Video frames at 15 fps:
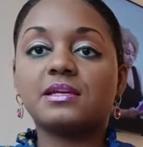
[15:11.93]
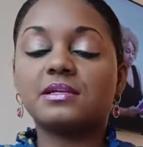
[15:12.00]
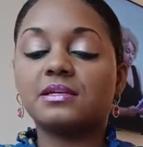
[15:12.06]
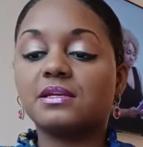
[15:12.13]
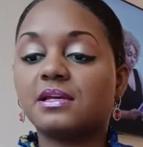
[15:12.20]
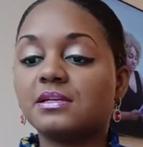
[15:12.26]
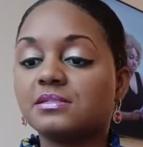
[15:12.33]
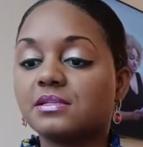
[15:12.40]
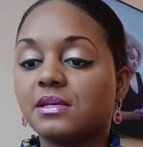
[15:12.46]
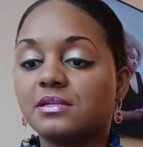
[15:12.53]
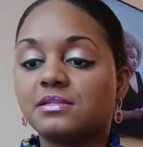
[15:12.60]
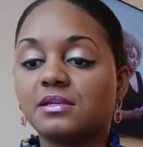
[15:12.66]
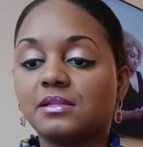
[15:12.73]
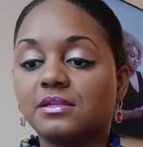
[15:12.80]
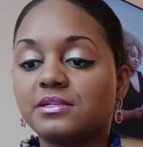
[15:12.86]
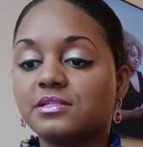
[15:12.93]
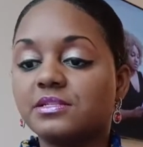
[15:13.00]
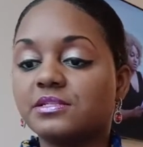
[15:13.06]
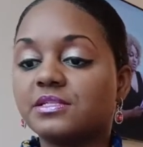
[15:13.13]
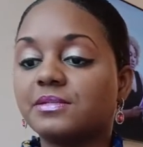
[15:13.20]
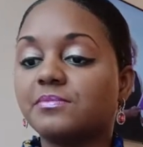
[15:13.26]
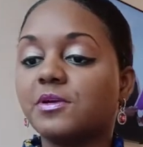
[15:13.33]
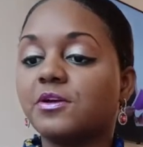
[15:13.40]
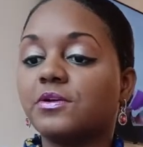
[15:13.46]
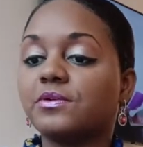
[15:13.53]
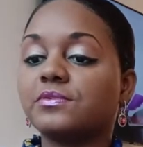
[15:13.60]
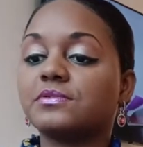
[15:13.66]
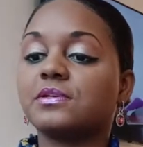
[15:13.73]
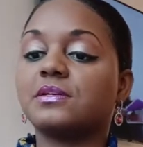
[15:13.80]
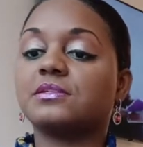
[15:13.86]
It's a delicious
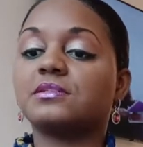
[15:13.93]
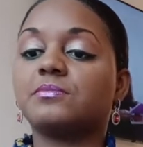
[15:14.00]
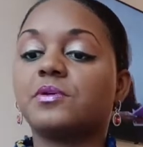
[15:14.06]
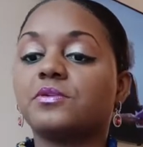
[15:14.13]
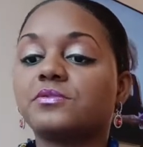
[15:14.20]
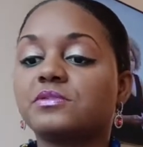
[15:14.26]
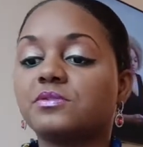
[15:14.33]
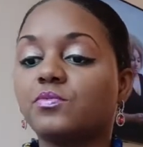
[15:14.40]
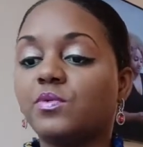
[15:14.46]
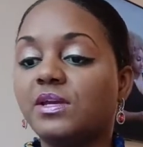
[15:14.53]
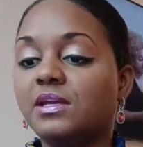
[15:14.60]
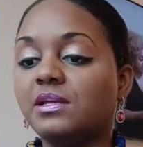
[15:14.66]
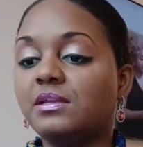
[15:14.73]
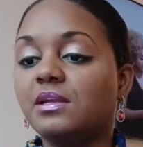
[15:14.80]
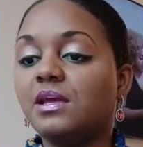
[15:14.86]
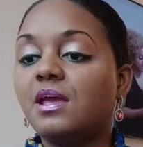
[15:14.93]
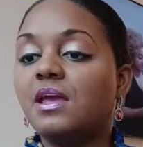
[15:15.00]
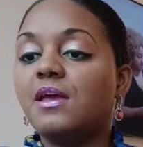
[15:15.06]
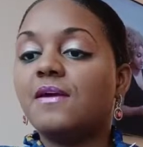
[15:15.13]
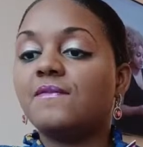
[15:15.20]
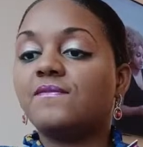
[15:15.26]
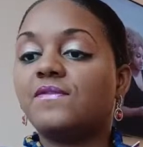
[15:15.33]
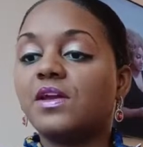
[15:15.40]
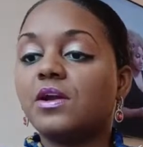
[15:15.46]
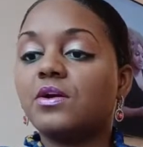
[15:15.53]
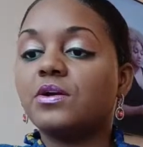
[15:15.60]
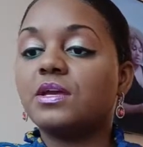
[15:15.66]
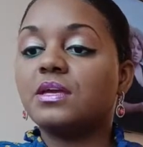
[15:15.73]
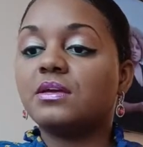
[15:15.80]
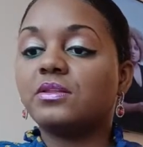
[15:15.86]
smells. It smells sweet.
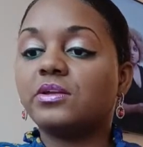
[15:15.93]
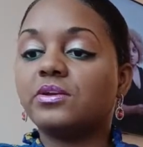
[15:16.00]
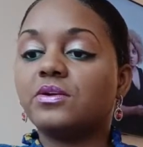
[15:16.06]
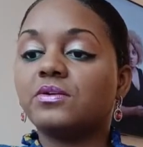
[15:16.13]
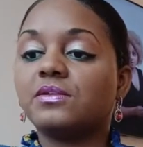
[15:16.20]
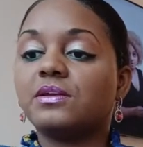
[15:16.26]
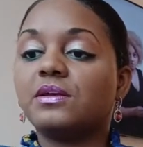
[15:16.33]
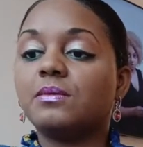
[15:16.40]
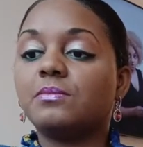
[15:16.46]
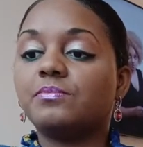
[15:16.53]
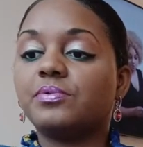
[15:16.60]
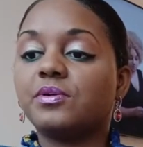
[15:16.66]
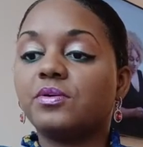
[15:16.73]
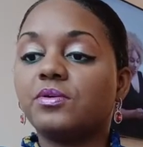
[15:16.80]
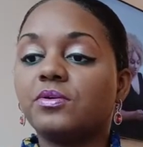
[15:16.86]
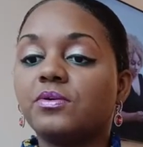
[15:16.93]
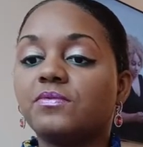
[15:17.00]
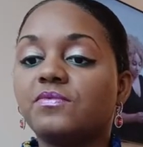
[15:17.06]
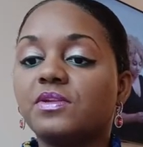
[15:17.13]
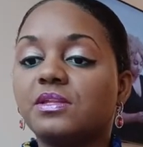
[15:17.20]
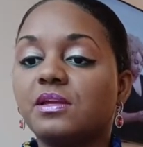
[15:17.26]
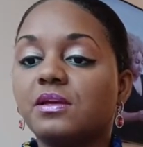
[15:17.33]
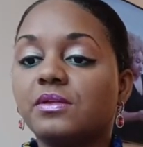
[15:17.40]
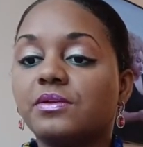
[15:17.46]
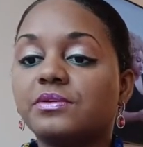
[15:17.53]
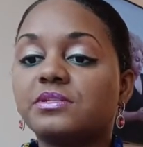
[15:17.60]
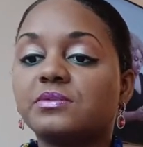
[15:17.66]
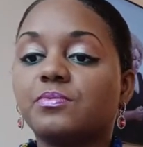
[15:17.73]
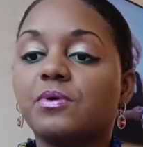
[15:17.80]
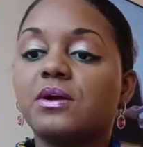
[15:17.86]
Very clearly pure
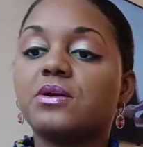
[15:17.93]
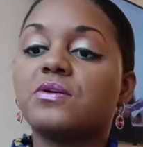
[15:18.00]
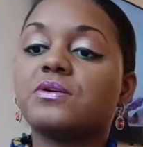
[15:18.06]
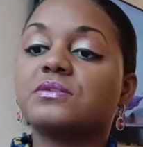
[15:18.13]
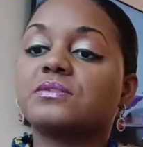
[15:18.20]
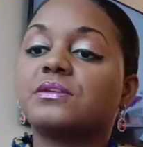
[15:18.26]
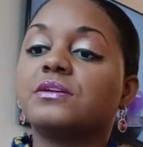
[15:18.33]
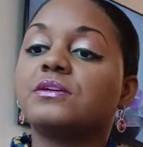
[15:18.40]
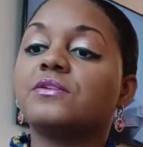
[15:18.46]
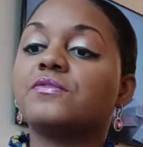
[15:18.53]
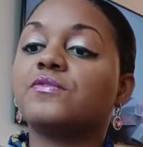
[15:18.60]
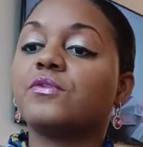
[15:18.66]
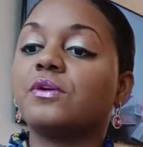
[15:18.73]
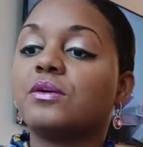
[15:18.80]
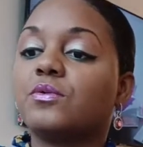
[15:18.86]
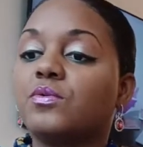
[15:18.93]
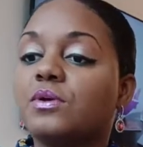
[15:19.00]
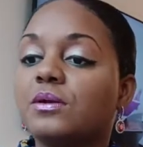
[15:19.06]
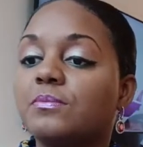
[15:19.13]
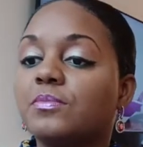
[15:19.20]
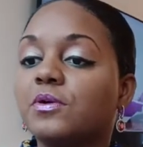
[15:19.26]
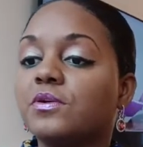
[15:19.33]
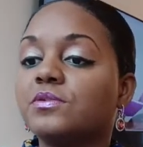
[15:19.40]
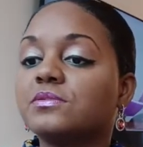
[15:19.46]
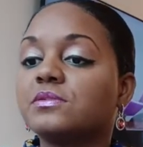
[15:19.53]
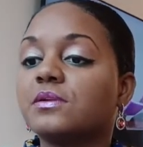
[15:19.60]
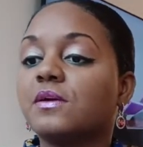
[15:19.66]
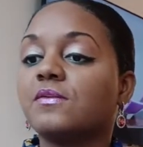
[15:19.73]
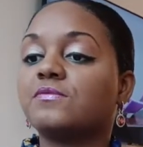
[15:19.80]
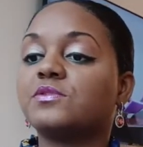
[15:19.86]
vanilla. Sprayer is good for a quick
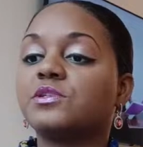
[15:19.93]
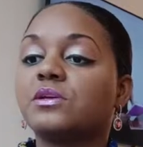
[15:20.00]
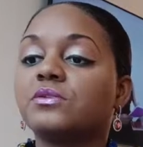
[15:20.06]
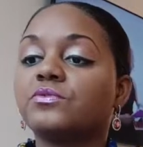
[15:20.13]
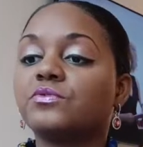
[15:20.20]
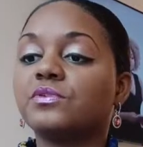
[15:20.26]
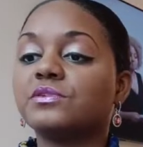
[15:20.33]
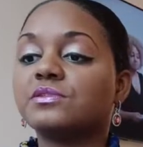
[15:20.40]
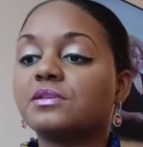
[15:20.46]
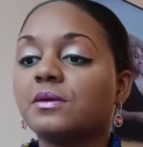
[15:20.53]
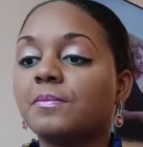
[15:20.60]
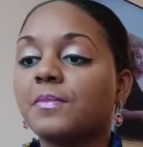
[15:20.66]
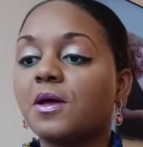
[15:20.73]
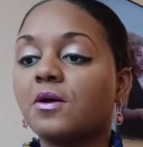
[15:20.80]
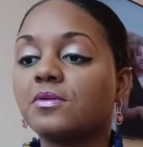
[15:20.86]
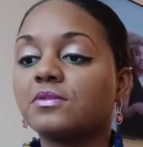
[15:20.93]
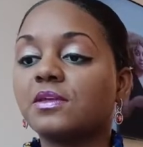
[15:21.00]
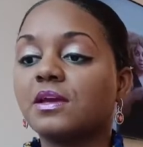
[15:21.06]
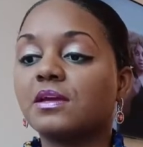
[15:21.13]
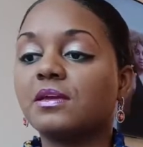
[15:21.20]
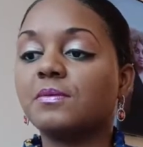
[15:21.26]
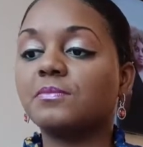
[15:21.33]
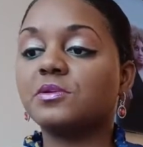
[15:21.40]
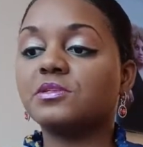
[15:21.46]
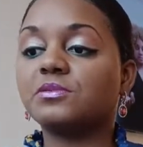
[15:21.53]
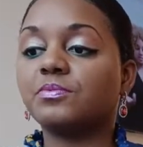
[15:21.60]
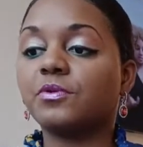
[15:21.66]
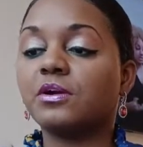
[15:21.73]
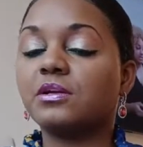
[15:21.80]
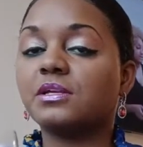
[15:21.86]
burst of generous amount that can be
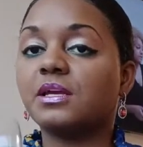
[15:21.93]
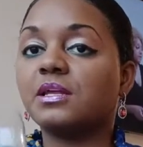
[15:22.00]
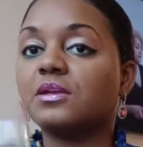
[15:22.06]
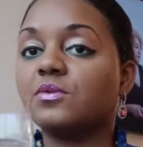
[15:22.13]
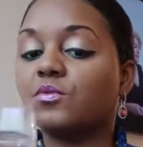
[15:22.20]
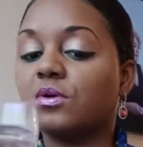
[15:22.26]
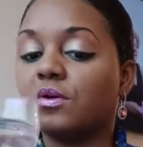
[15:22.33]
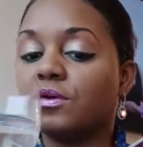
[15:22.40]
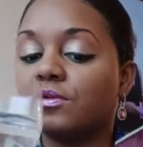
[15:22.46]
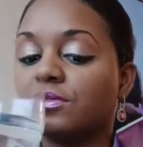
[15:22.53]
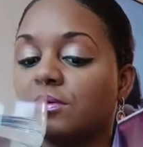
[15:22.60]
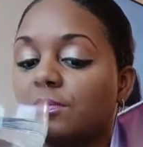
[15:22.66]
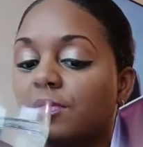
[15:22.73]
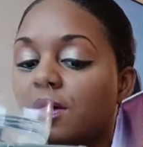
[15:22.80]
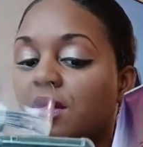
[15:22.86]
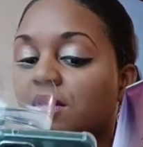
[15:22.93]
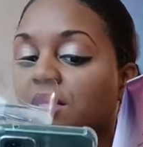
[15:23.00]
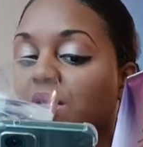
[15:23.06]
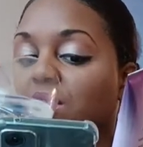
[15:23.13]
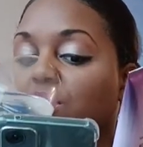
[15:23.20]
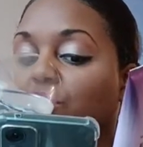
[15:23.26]
sprayed anywhere on the body.